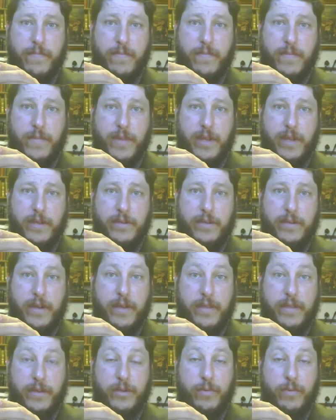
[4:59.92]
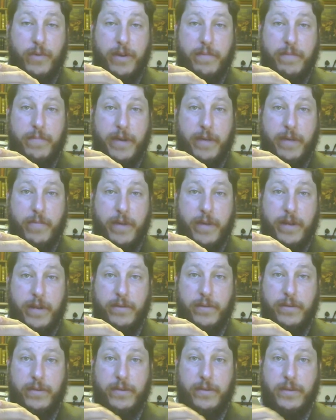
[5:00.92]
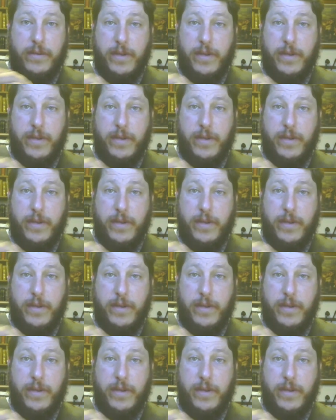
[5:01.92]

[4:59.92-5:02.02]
is uh, this one by reynolds